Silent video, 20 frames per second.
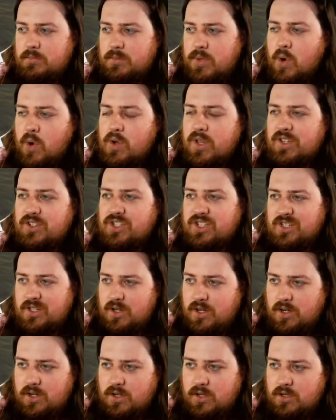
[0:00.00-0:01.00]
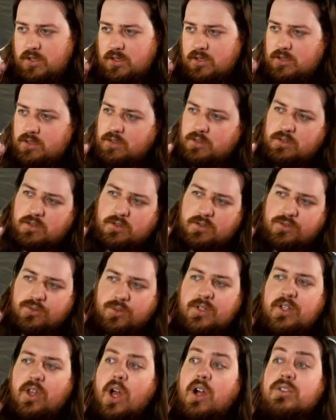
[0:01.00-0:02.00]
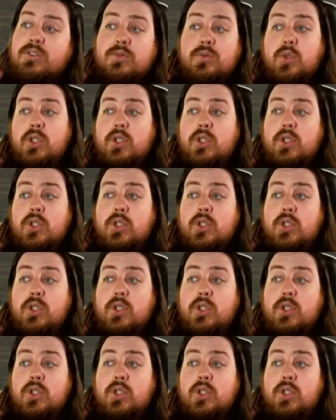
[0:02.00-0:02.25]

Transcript: Pokeshi doll. 3 logs of